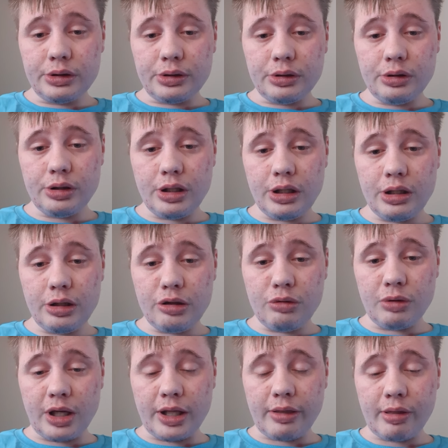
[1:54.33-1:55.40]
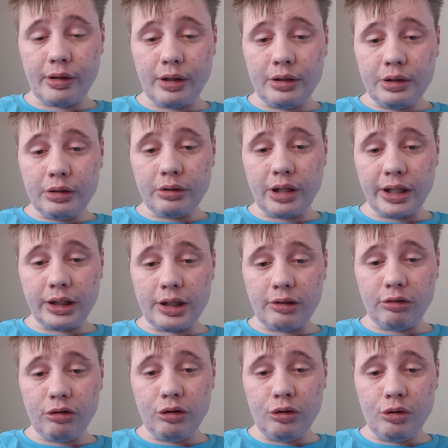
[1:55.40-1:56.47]
you guys will like it
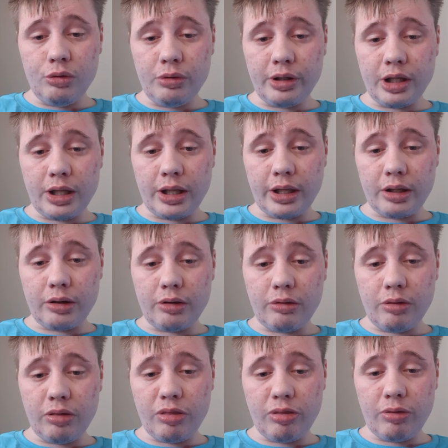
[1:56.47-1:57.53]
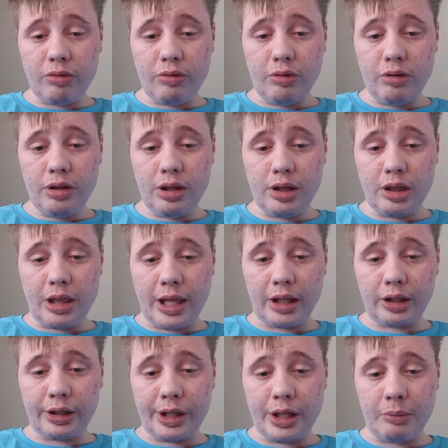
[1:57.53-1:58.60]
too. And hit
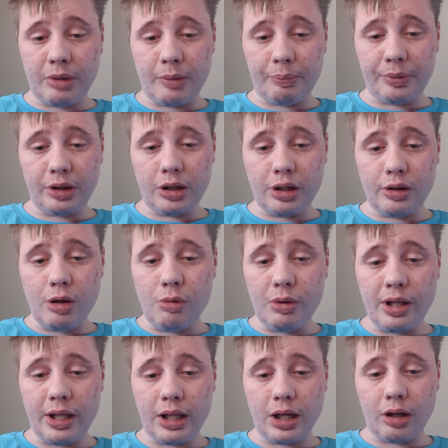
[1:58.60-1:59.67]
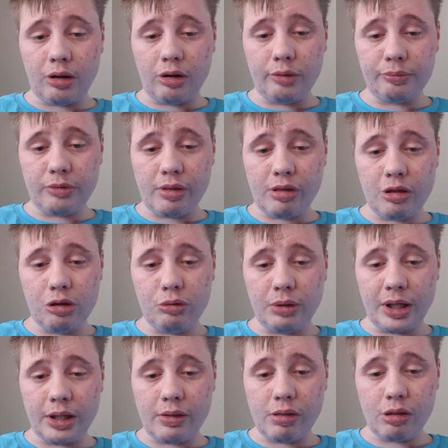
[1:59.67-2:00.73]
that comment below. And I hope to see you
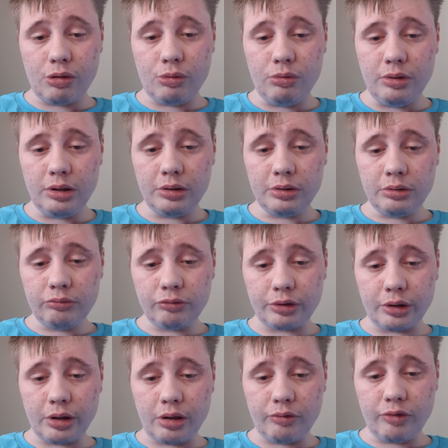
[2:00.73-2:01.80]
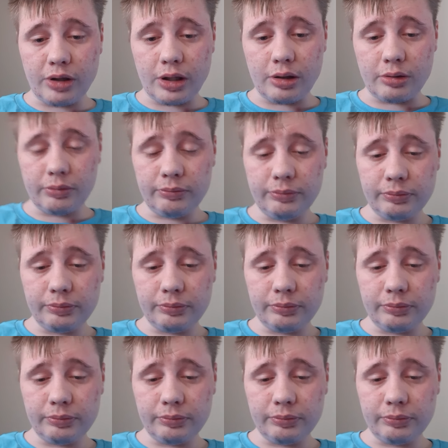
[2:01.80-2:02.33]
guys soon for another video.